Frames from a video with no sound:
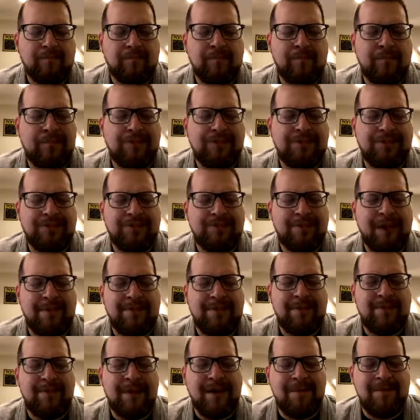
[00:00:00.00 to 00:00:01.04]
really just
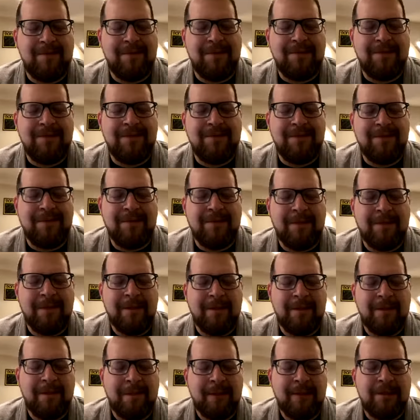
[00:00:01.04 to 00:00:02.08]
wrap them up in
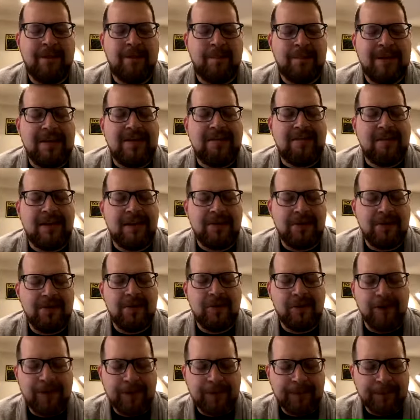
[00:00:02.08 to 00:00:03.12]
the peace that you
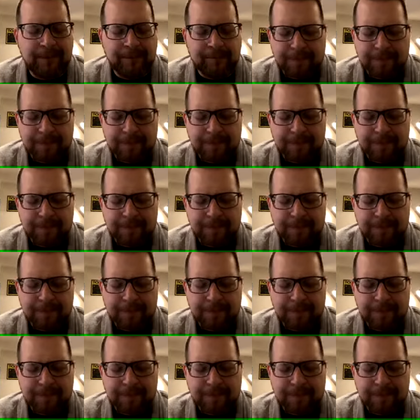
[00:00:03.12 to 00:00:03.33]
bring.